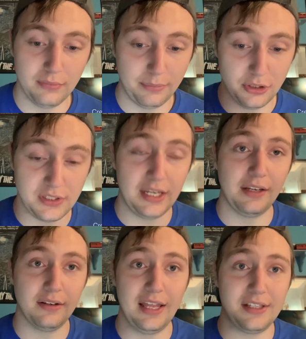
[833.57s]
I'm just
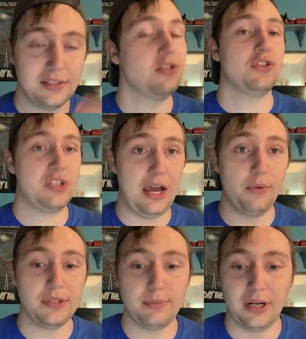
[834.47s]
saying that's just how
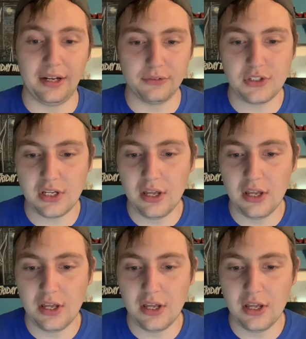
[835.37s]
it's pronounced.